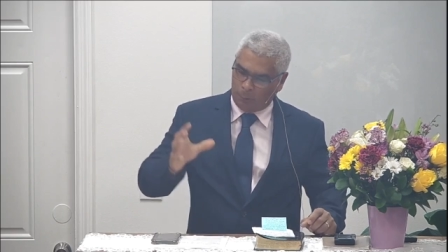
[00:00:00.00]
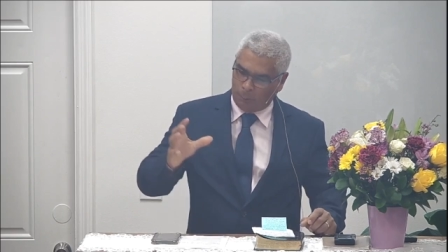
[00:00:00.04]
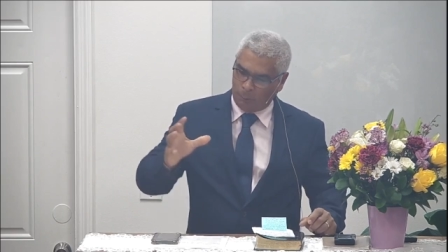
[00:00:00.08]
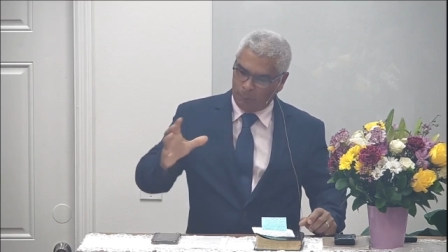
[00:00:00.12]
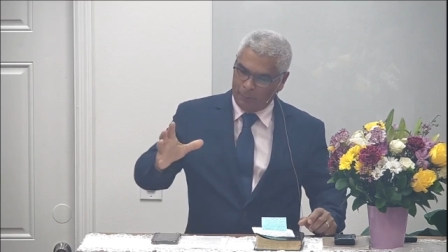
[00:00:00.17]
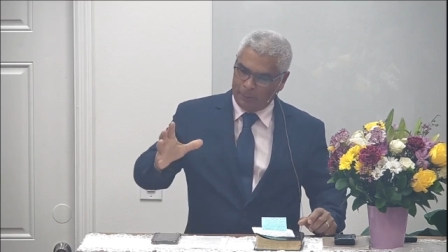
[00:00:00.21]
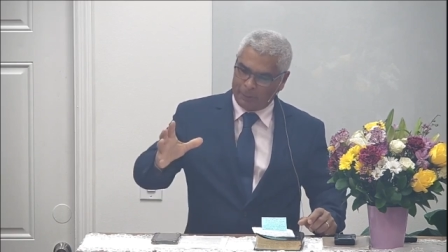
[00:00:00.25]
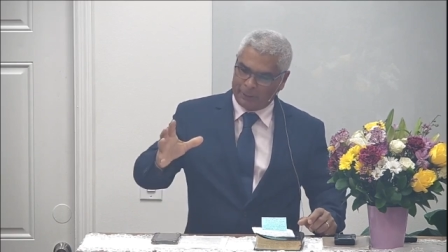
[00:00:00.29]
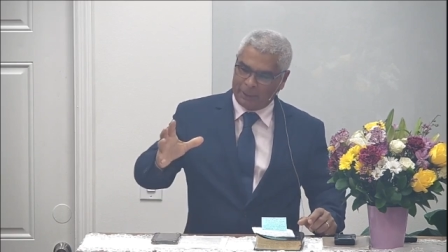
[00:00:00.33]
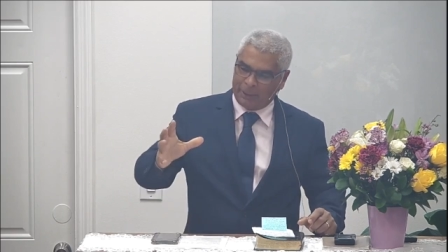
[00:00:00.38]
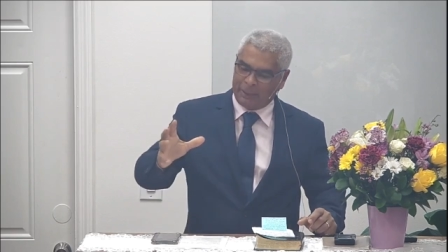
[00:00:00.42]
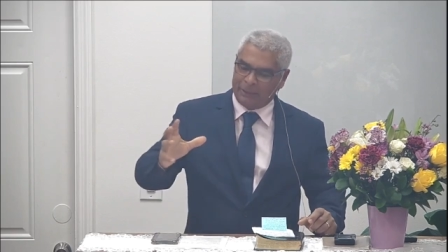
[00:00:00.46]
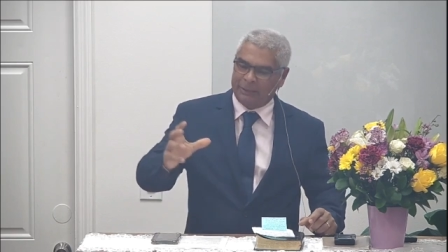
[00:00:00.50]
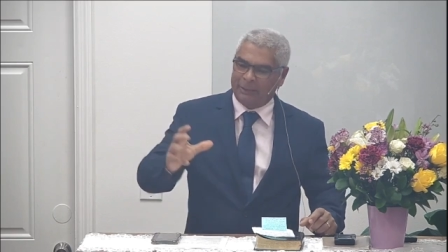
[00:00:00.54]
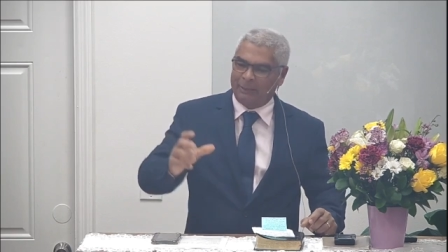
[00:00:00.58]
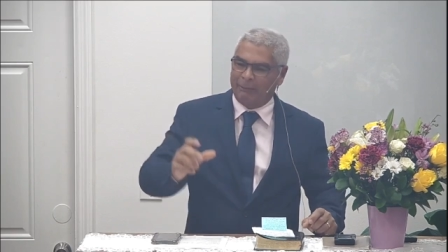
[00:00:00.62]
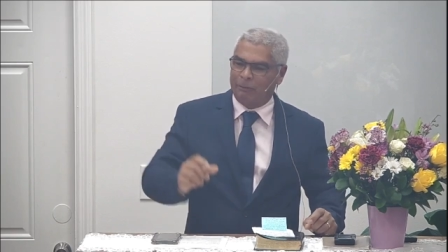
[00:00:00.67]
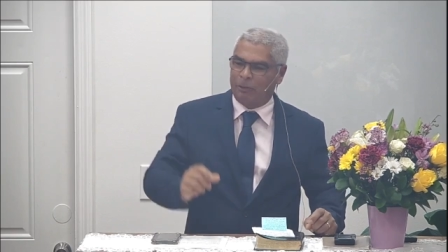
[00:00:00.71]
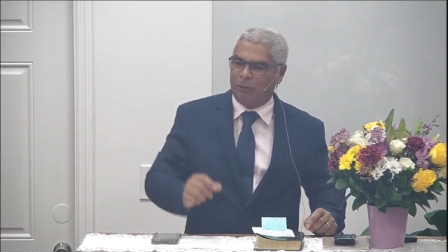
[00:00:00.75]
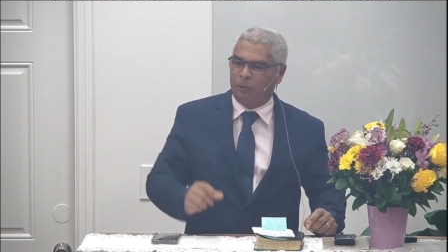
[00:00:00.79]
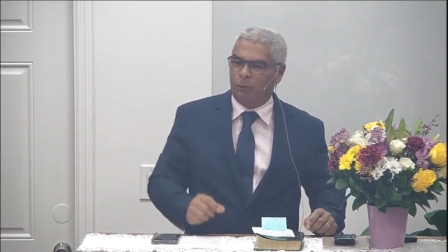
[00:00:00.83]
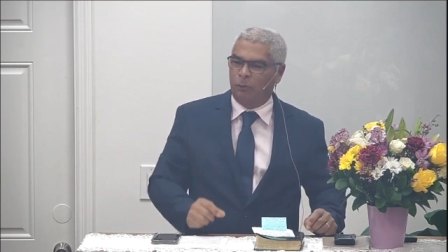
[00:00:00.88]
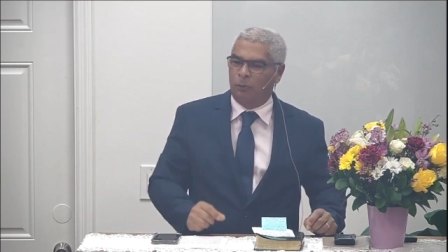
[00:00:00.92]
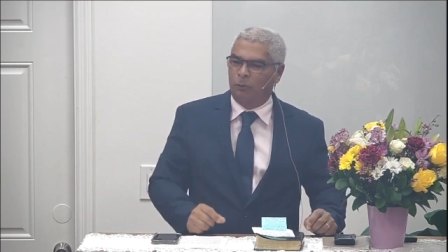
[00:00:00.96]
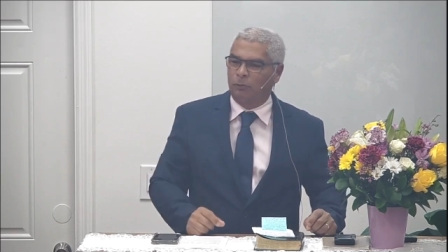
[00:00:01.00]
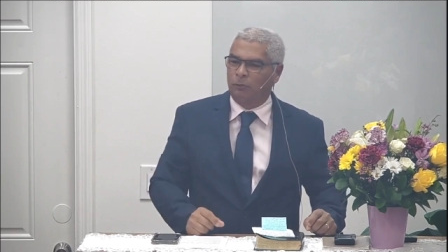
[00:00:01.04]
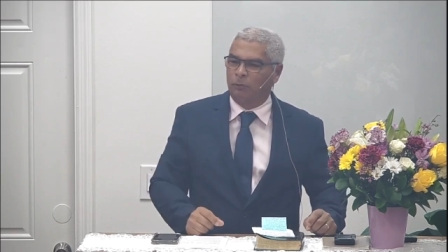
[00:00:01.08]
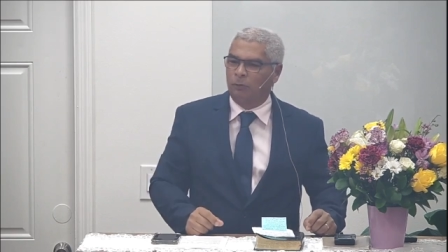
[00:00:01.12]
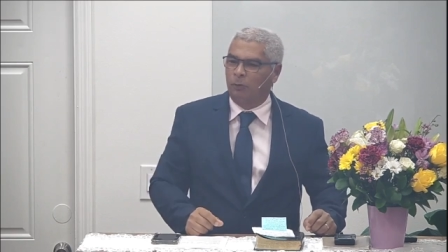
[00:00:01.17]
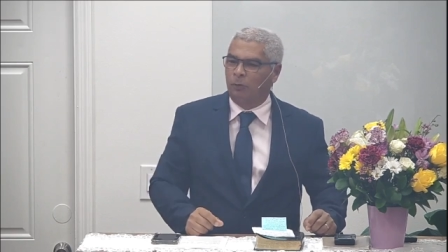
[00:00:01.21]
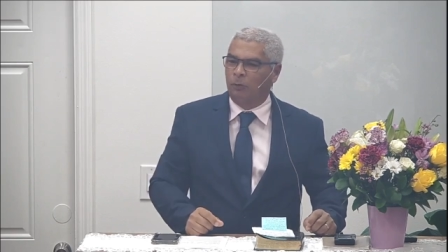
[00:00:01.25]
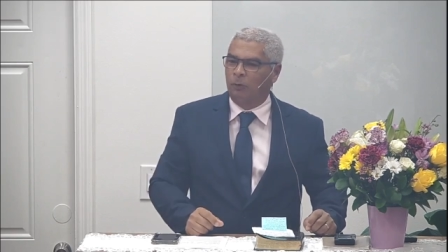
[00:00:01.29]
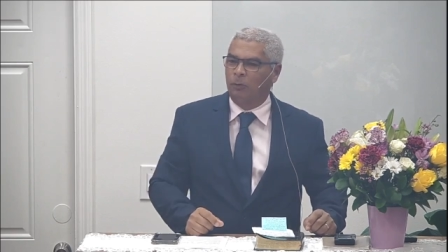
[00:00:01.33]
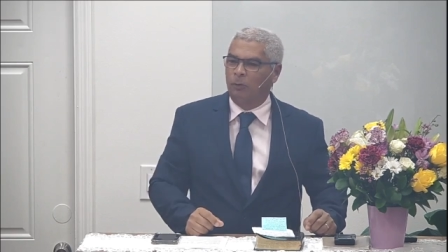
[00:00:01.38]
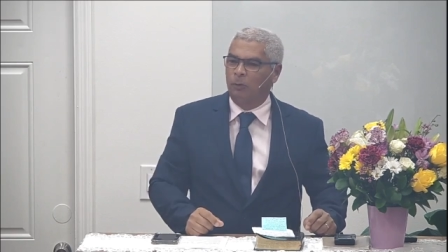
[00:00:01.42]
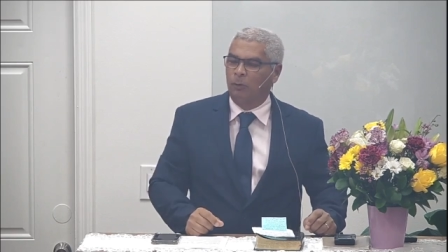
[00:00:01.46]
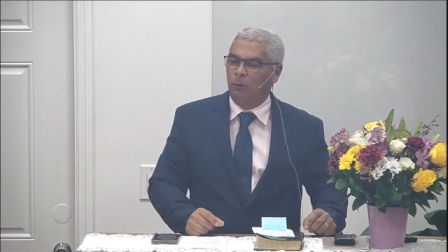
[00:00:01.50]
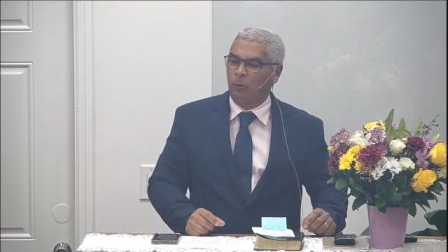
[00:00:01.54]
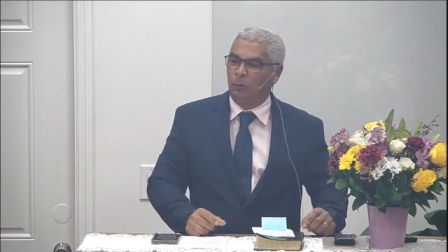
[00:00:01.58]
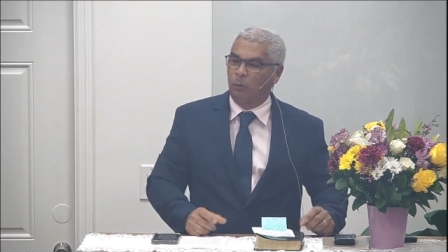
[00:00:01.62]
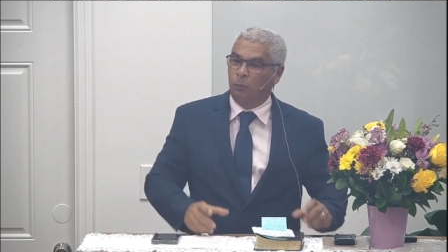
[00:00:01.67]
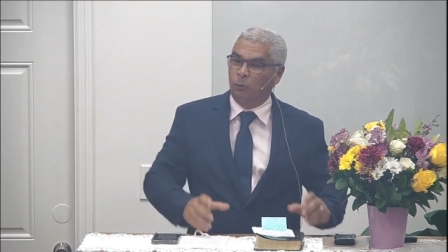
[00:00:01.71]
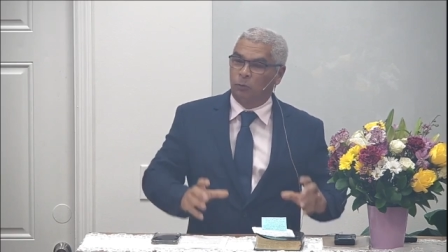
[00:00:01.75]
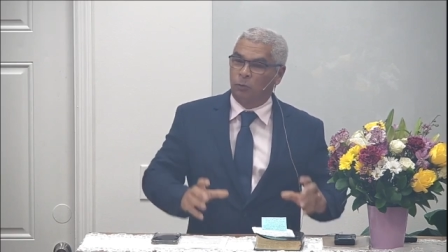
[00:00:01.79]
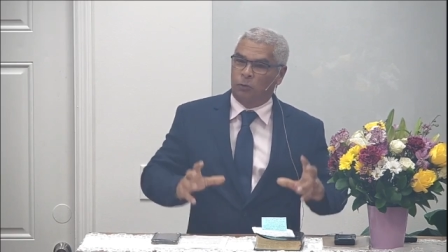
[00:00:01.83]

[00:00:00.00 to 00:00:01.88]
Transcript: The heart of man was dark.